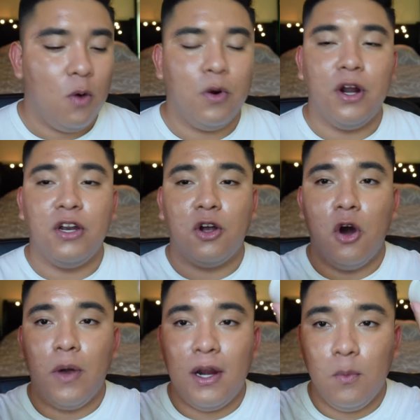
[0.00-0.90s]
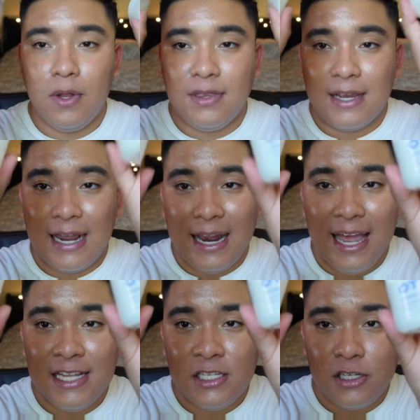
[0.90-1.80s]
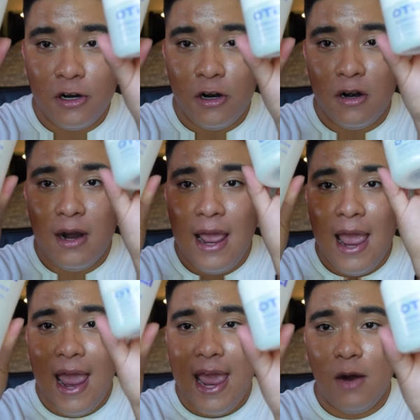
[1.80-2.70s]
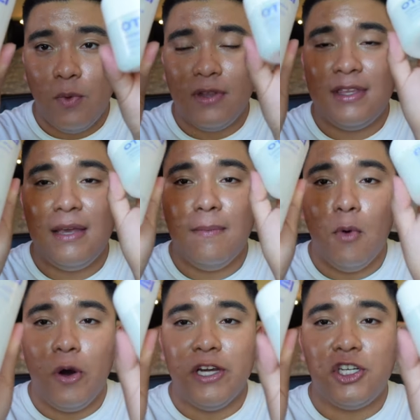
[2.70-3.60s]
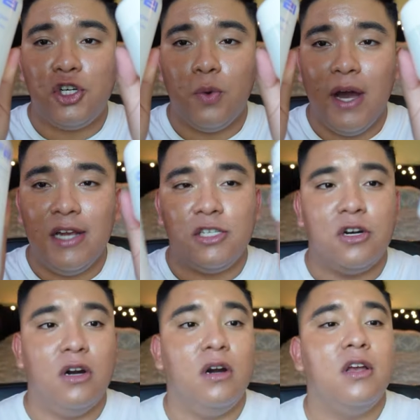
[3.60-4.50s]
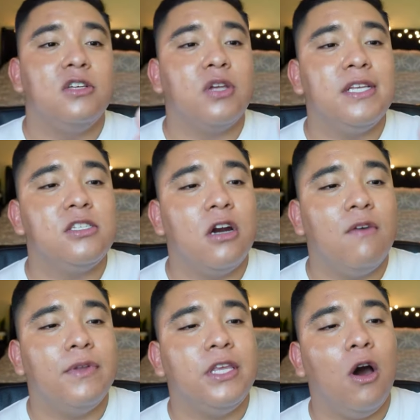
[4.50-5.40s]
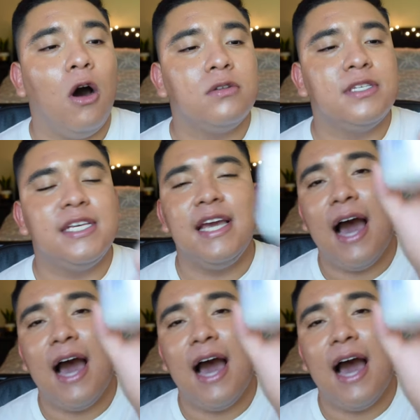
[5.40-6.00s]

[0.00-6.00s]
We're going to go in with the cleanser and with the moisturizer. So let's start off with the Otzi